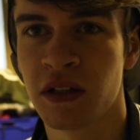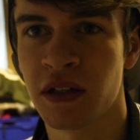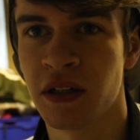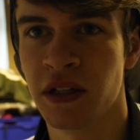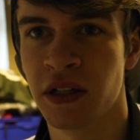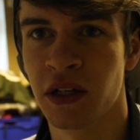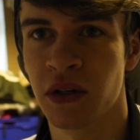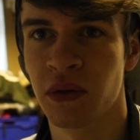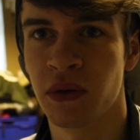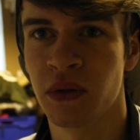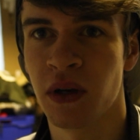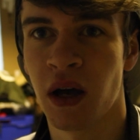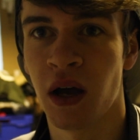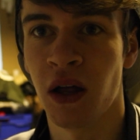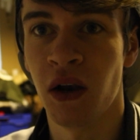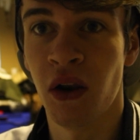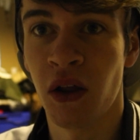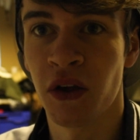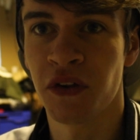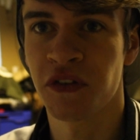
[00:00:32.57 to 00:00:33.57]
you know,
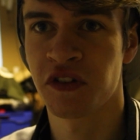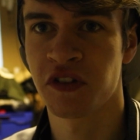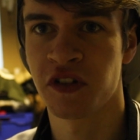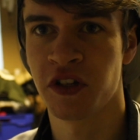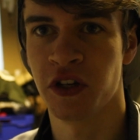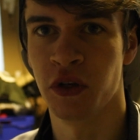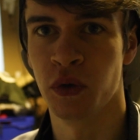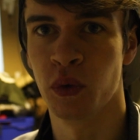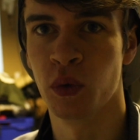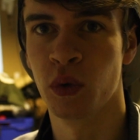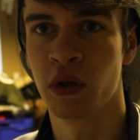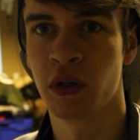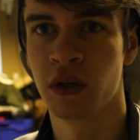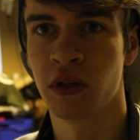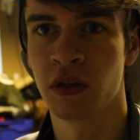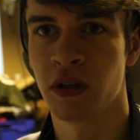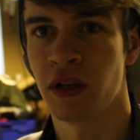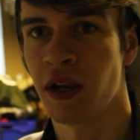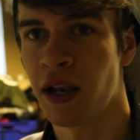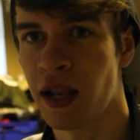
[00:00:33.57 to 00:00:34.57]
I lost 2
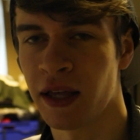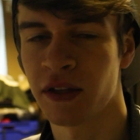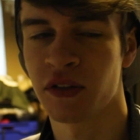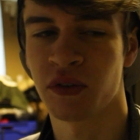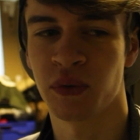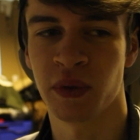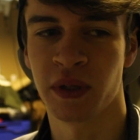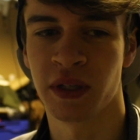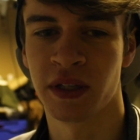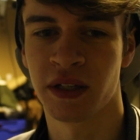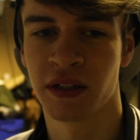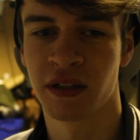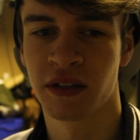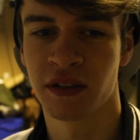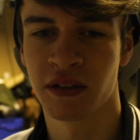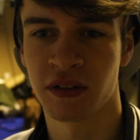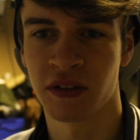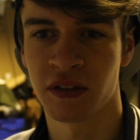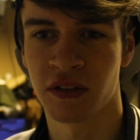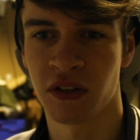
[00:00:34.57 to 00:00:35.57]
last week,
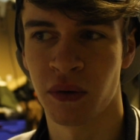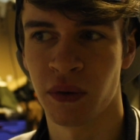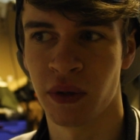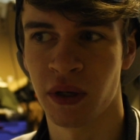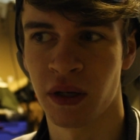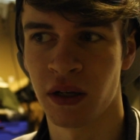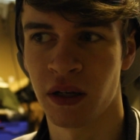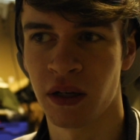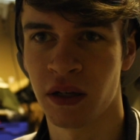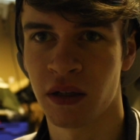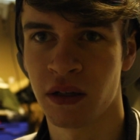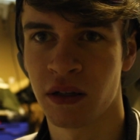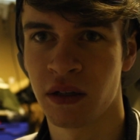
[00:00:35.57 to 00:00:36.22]
so